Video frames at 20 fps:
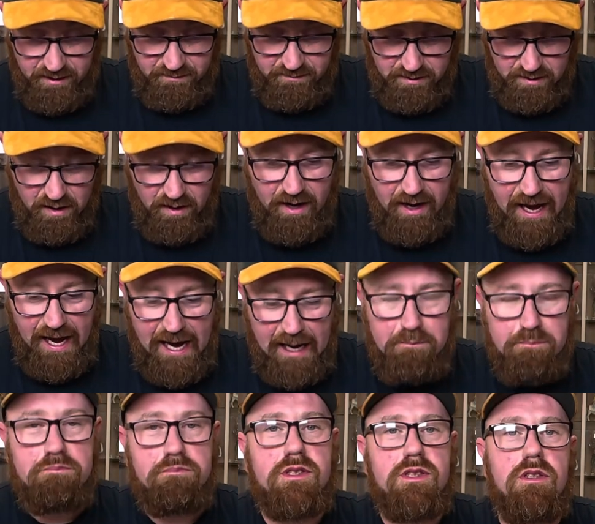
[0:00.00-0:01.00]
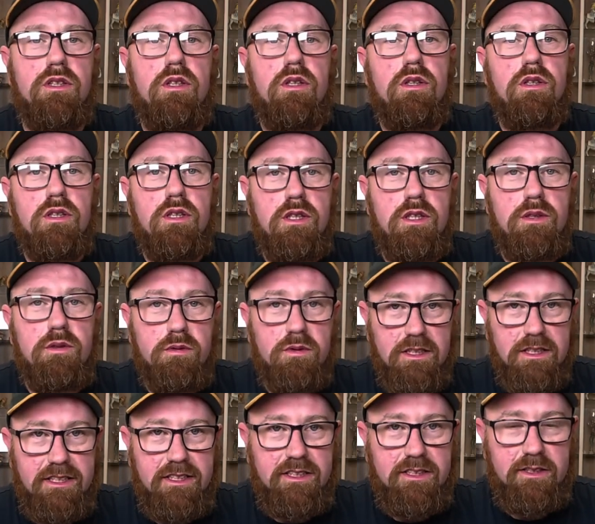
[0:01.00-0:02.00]
got
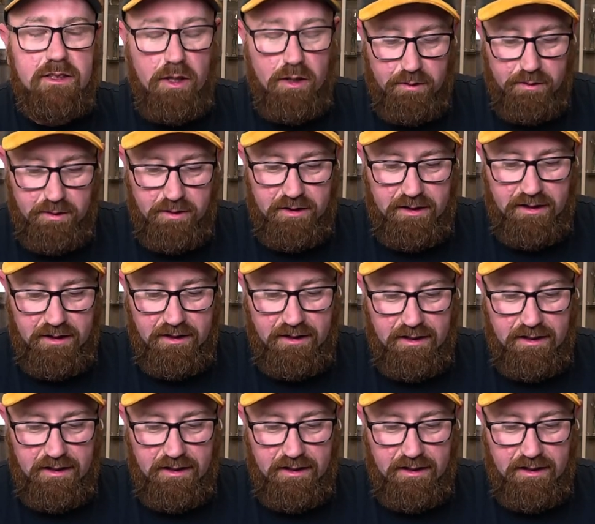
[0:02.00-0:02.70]
absolutely soaked.